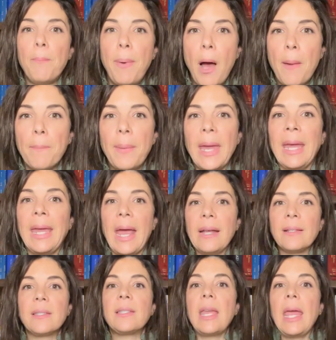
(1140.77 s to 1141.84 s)
pump
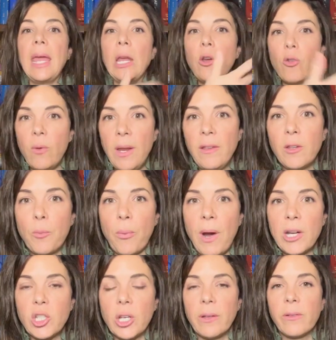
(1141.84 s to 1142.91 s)
against increased
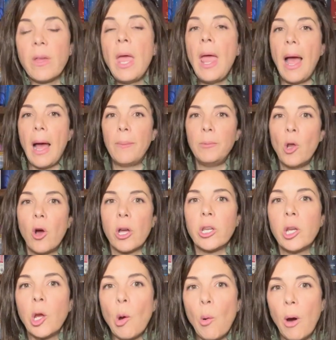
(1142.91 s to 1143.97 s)
pressures. I'm not
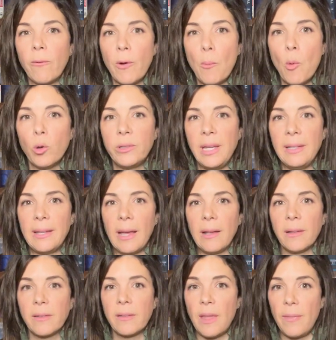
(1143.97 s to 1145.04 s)
going to go over more
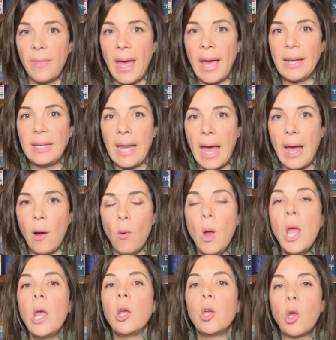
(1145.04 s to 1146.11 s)
details than that now.
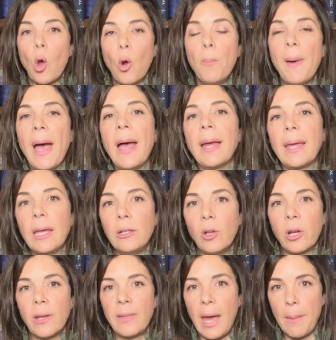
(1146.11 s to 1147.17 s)
Go back and
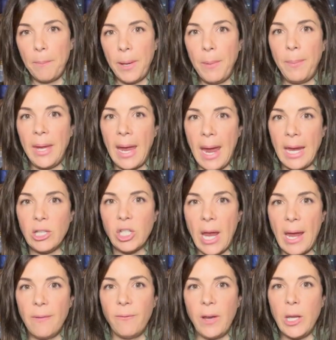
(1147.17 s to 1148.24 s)
look at that
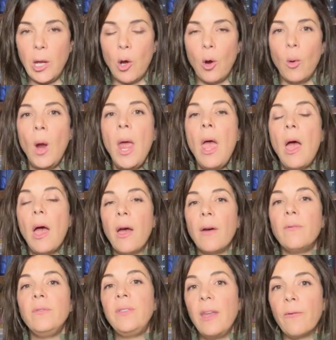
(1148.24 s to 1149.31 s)
PPHN video
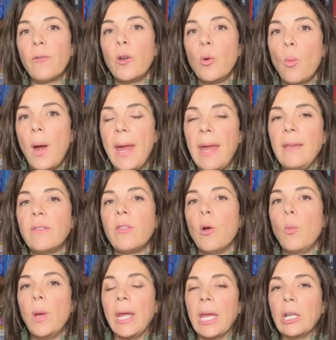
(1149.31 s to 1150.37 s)
of different ways
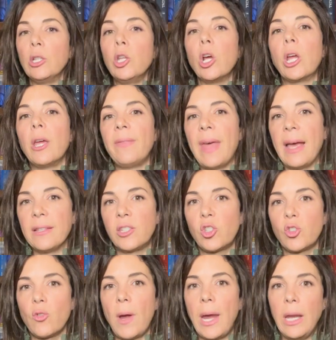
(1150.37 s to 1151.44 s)
that we can look at that
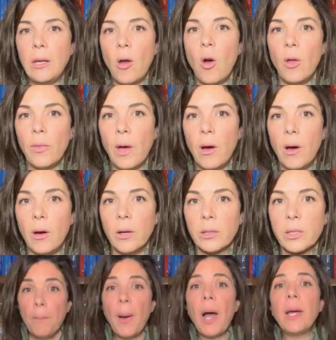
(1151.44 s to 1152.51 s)
strain on the
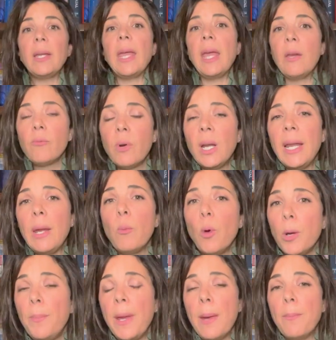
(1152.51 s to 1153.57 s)
heart. But it really
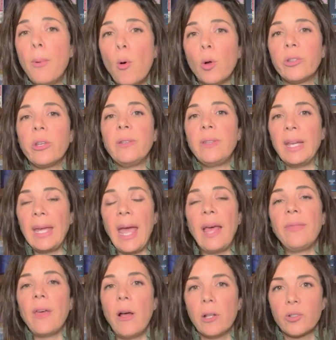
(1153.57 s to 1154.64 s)
would be important to
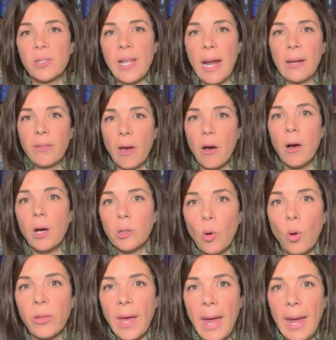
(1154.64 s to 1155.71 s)
get the ultrasound of the heart
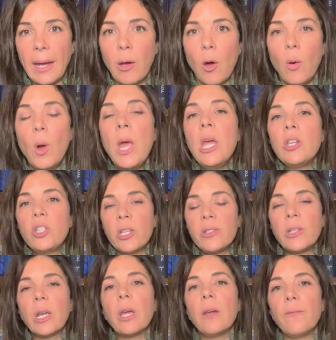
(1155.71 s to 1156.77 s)
or the echo
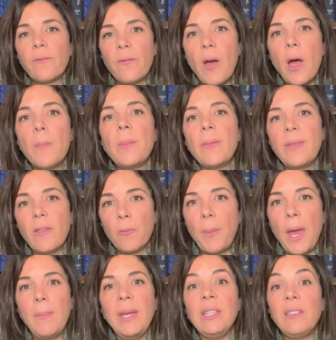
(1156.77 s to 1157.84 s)
just to confirm that this
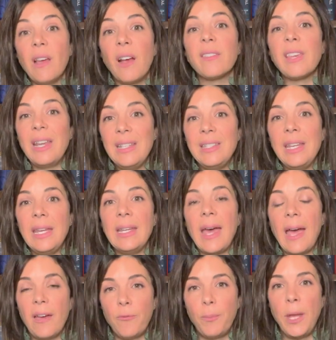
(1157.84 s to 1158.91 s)
baby does indeed
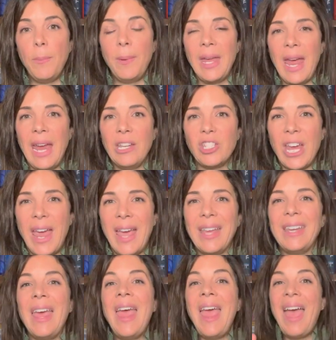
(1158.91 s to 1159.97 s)
have
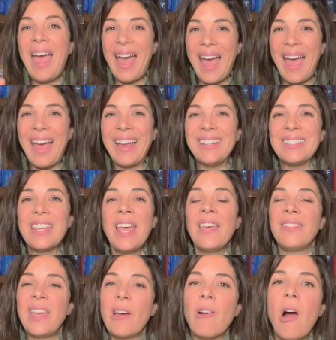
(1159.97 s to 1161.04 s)
PPHN. And
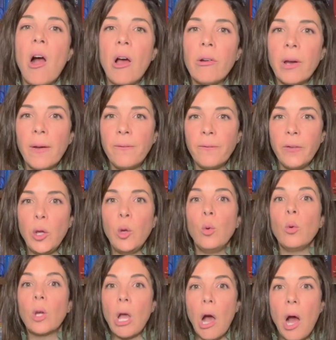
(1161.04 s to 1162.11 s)
there are a
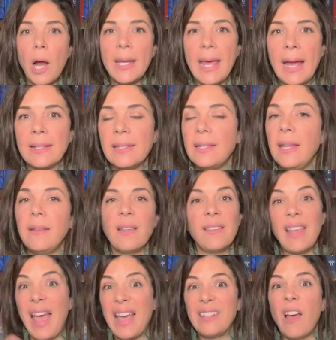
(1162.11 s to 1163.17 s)
few cardiac
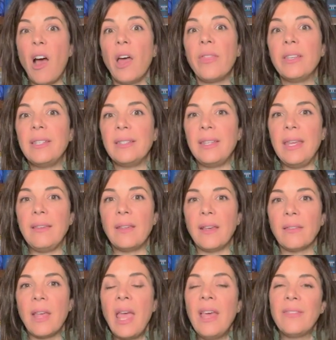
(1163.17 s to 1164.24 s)
diseases and other
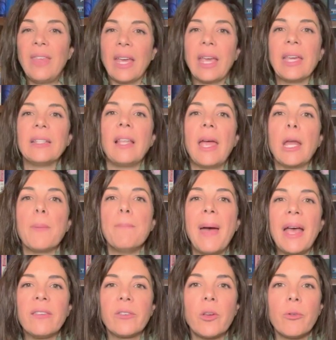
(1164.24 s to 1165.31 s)
diseases that can like
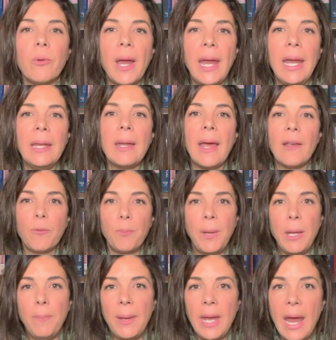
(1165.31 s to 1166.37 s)
masquerade as
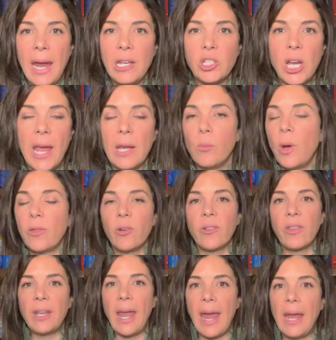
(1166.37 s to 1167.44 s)
PPHN, whether
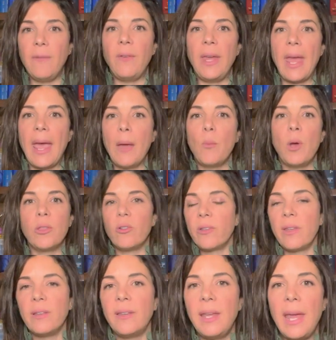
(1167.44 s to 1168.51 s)
it's an AVM, whether
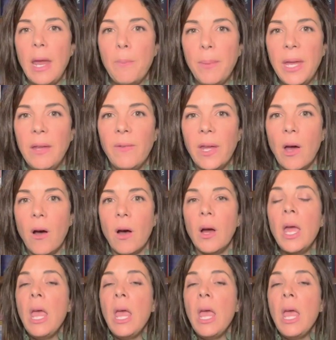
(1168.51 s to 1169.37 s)
it's a TAPVR.